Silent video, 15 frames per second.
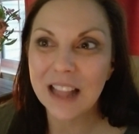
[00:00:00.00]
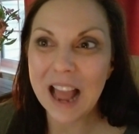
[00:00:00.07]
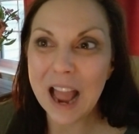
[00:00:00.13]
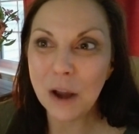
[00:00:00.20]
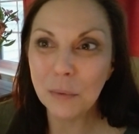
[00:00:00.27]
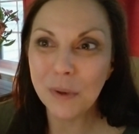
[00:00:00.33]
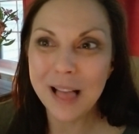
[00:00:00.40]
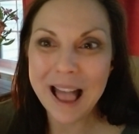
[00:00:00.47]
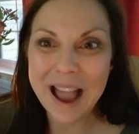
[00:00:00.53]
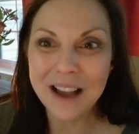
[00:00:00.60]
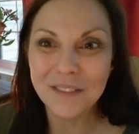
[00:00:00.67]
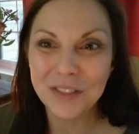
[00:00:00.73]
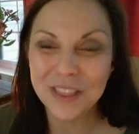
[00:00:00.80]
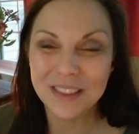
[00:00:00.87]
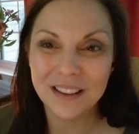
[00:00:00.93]
I will
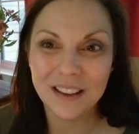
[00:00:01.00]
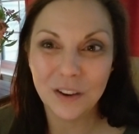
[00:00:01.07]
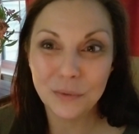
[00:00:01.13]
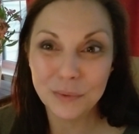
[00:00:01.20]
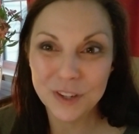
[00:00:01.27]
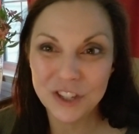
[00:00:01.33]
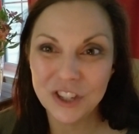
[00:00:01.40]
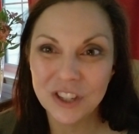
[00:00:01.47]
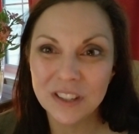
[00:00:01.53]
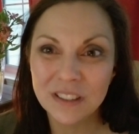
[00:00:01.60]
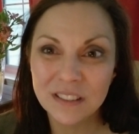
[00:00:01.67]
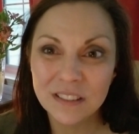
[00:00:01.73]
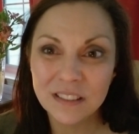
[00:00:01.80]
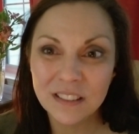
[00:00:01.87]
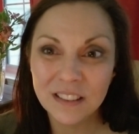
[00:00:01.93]
have the
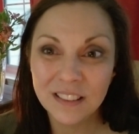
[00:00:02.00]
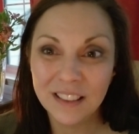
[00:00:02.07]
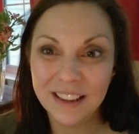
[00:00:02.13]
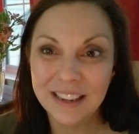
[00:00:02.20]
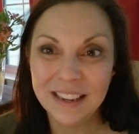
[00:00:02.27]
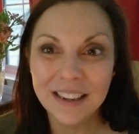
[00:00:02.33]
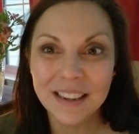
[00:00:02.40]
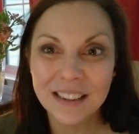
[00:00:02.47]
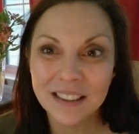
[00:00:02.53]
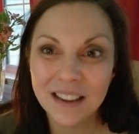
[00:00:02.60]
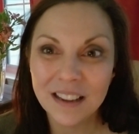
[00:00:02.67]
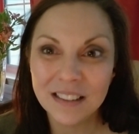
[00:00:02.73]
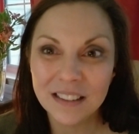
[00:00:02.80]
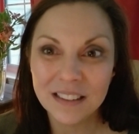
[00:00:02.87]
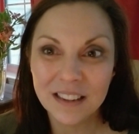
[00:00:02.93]
original link
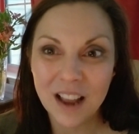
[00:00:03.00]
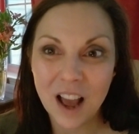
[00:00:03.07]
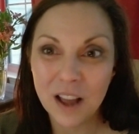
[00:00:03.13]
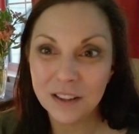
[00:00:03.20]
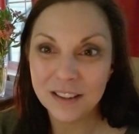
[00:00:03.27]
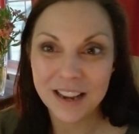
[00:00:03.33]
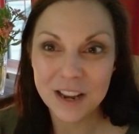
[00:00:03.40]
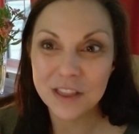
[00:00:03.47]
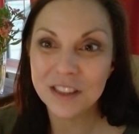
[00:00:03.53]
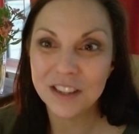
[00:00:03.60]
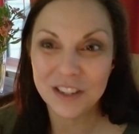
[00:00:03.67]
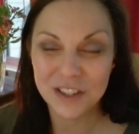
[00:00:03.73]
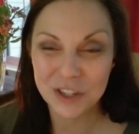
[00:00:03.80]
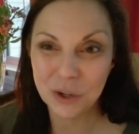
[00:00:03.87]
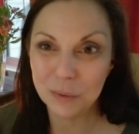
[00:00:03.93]
um, in the
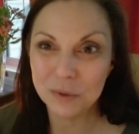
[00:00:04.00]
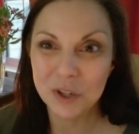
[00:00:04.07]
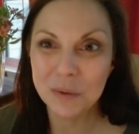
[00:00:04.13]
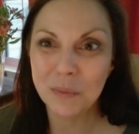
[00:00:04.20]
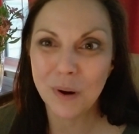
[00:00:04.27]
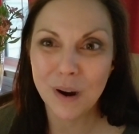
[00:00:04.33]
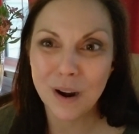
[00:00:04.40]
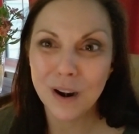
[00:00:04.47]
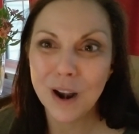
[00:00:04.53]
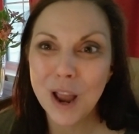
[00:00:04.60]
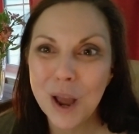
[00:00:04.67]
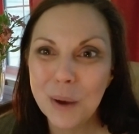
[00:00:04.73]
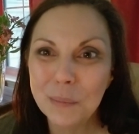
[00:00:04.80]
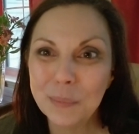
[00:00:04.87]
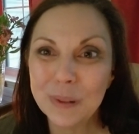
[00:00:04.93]
description bar.
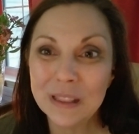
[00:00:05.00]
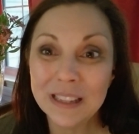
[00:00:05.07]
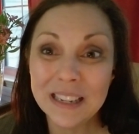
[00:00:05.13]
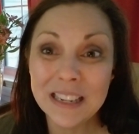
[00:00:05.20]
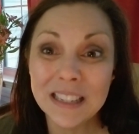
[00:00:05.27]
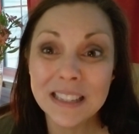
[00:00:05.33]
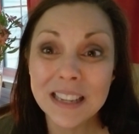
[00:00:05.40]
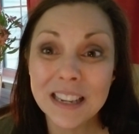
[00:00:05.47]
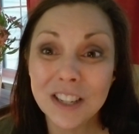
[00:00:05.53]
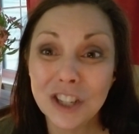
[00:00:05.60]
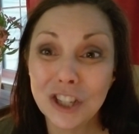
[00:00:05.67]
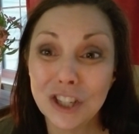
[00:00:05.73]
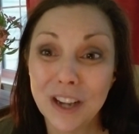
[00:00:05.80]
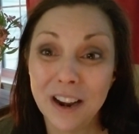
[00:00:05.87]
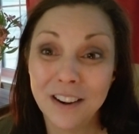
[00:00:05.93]
Please
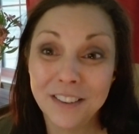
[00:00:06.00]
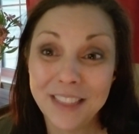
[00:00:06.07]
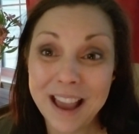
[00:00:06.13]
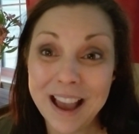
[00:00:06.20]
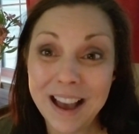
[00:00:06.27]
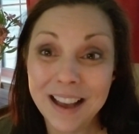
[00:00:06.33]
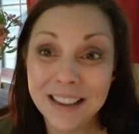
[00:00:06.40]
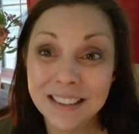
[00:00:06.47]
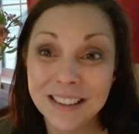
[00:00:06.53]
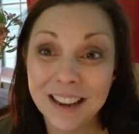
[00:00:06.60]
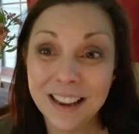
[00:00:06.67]
share that